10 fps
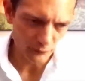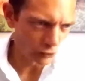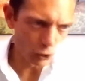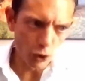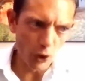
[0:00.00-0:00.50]

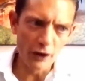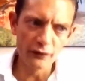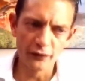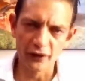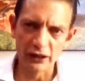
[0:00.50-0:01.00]
do your
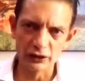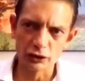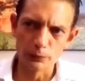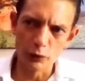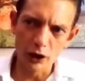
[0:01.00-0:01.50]
own thing,
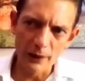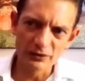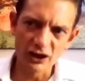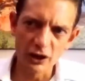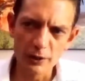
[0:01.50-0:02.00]
to put up
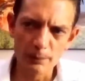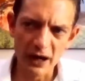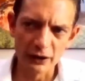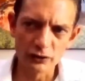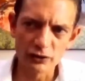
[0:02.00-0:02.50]
solar
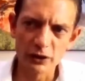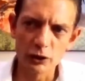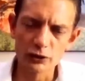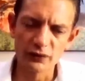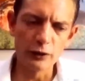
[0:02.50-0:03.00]
panels,
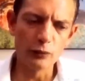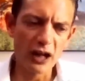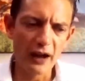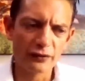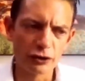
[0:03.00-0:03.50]
because then we
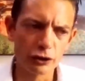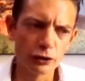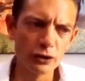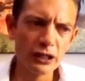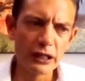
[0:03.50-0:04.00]
have
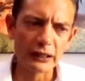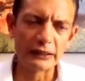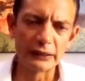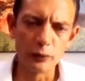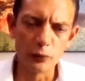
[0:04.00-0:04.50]
to
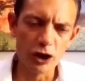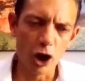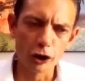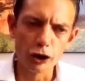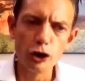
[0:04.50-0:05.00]
we
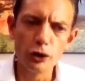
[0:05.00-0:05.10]
are